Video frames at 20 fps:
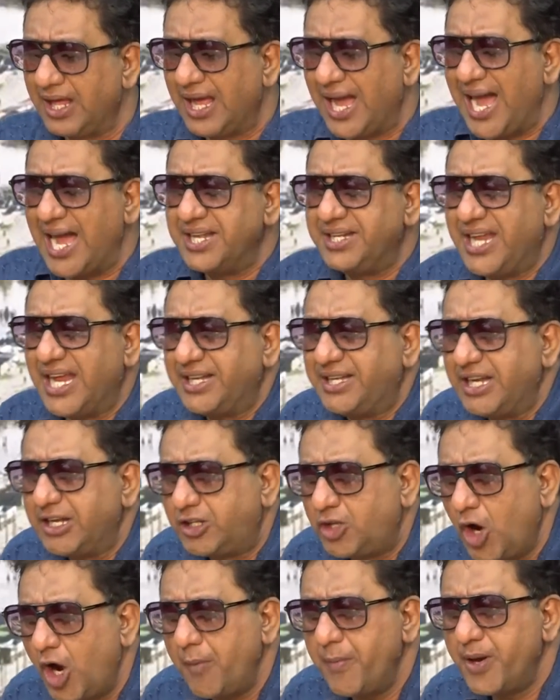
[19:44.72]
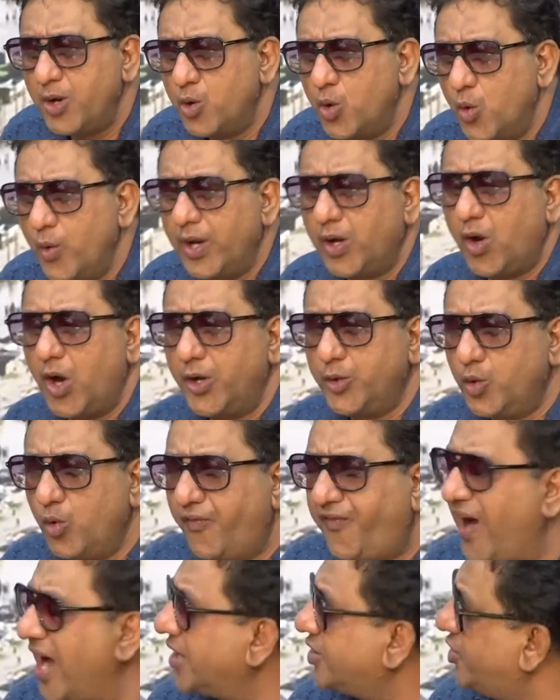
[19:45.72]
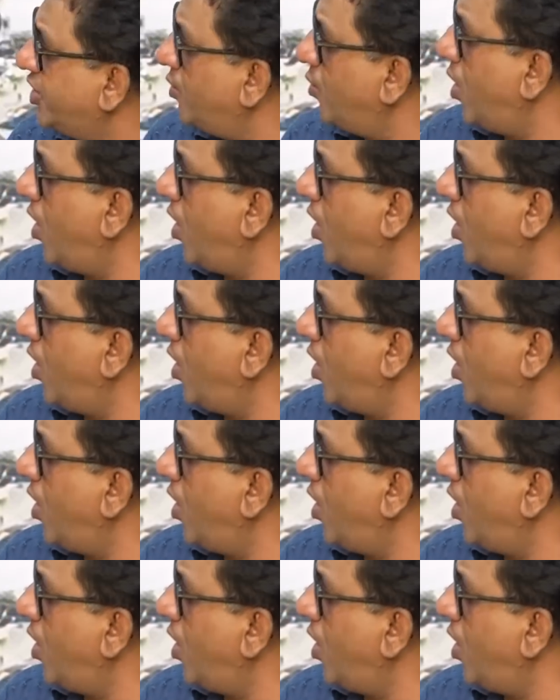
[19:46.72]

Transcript: and they determine who will go and do factory